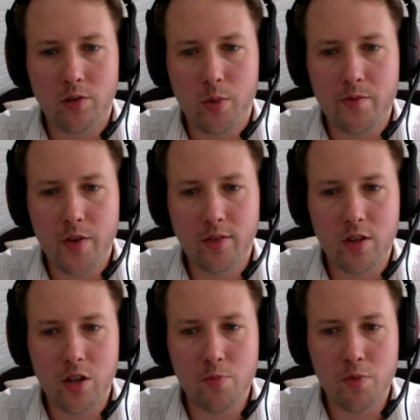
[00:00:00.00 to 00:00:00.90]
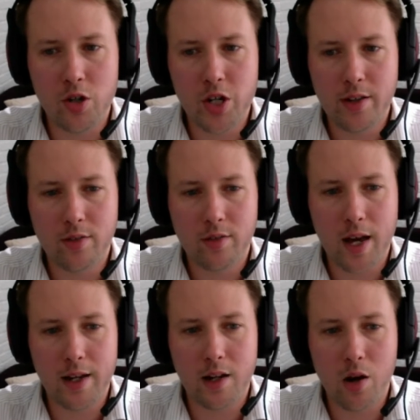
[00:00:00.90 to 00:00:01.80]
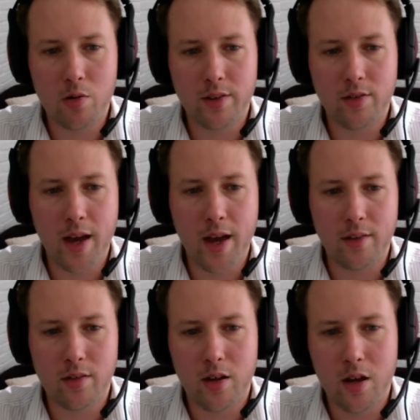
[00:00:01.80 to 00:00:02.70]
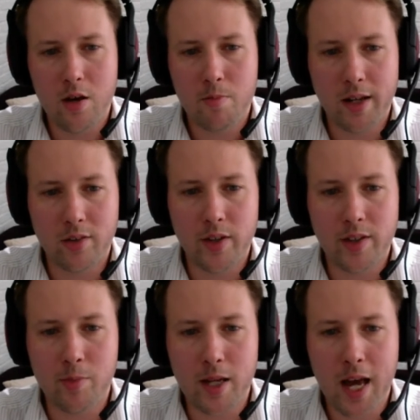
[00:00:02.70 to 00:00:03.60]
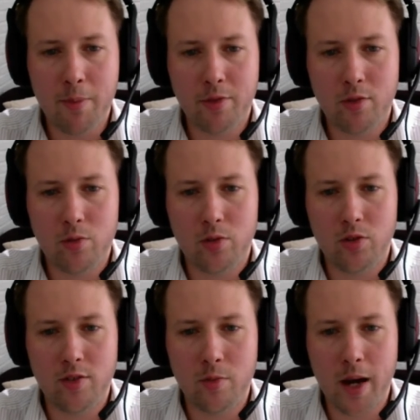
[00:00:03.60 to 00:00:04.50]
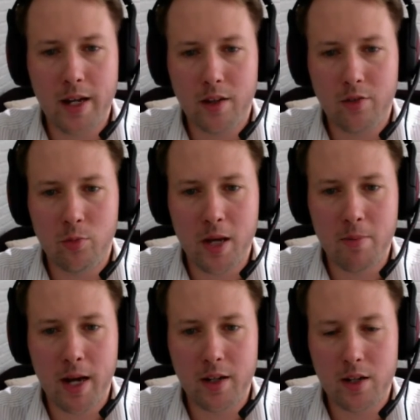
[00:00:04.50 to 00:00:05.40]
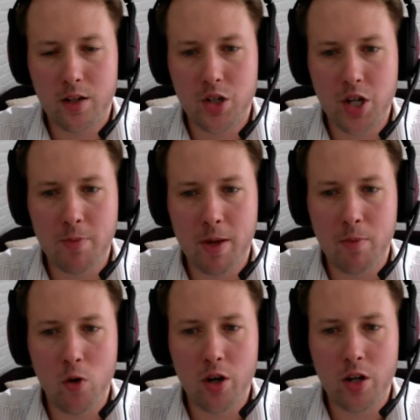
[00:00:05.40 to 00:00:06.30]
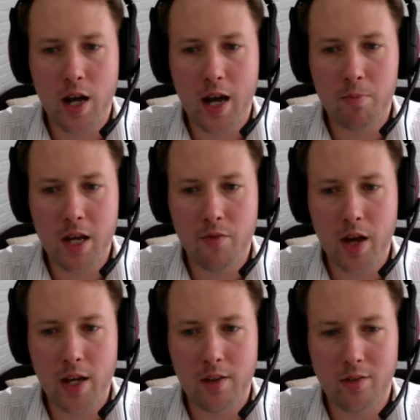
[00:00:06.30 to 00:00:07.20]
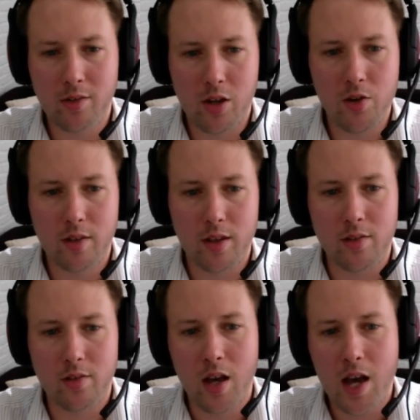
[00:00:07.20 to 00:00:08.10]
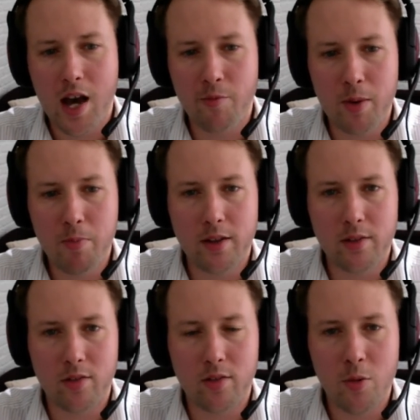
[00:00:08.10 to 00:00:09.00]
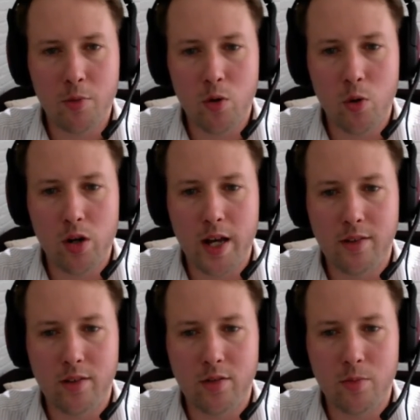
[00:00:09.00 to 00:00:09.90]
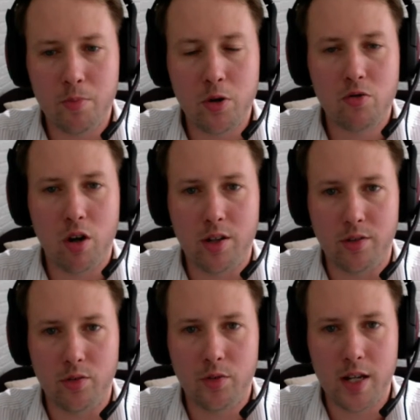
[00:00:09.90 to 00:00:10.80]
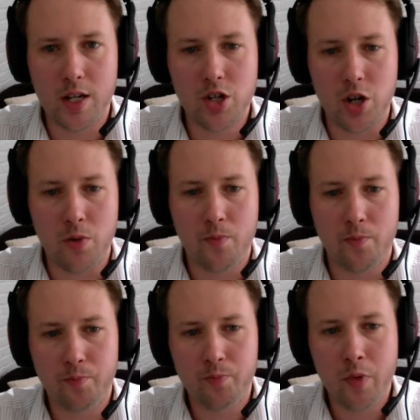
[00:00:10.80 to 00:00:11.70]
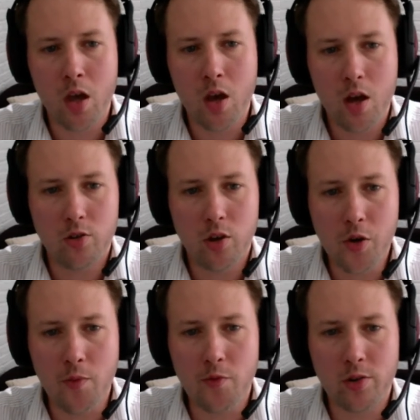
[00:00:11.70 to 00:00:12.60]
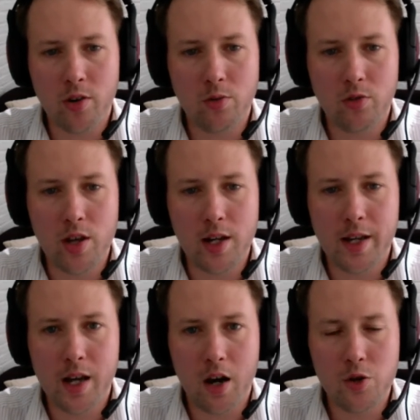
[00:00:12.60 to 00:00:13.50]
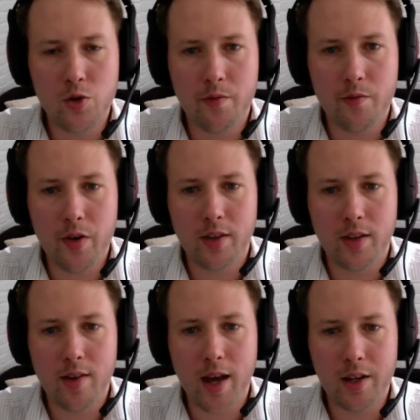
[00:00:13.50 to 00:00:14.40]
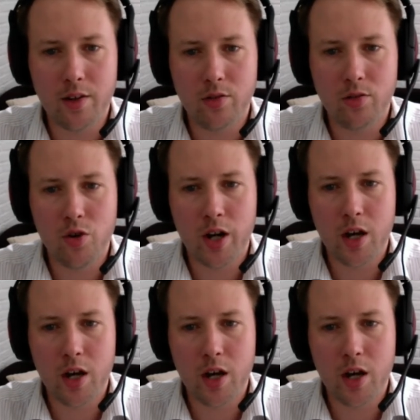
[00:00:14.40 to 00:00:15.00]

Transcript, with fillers: to invest in new projects and lower its debt. Banks VTB Capital, Citibank, Sberbank, JP Morgan, and BofA Securities have been picked as global coordinators and bookrunners for the issue. Sovcomflot owns nearly 150 tankers, dry